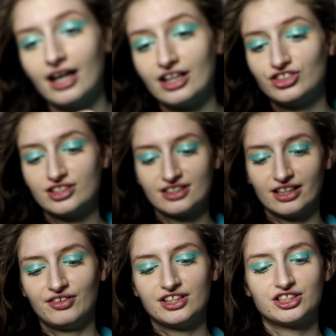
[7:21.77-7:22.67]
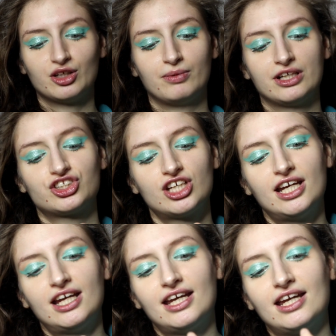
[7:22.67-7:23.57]
I just love it so much.
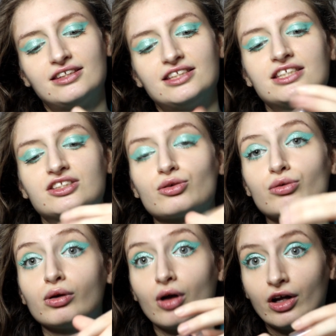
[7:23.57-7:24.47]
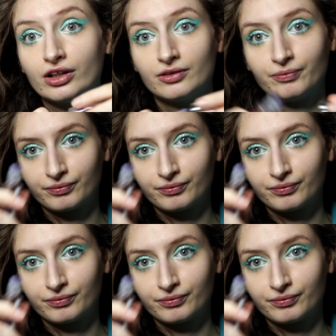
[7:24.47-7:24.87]
And this is a roll-on.